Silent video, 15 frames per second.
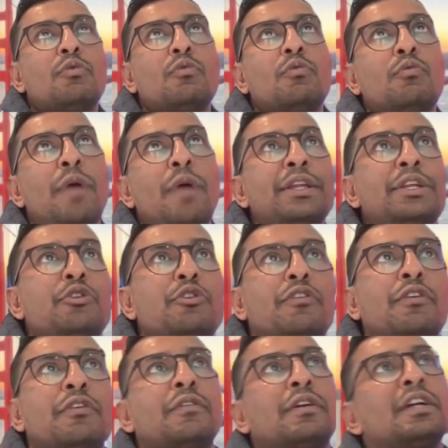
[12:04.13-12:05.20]
when
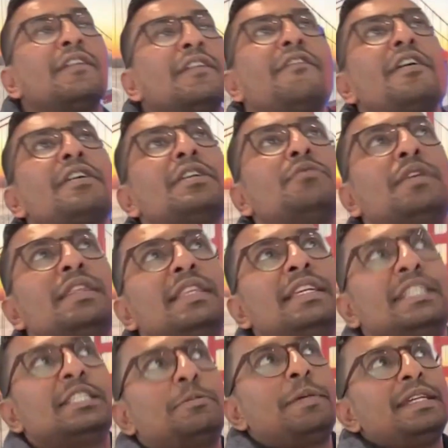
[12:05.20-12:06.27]
you're confronted with
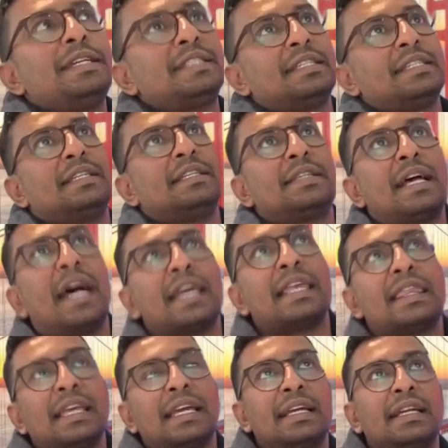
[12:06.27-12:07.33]
these spaces, I
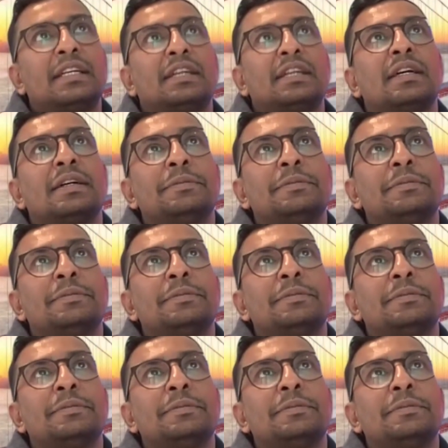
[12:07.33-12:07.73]
think,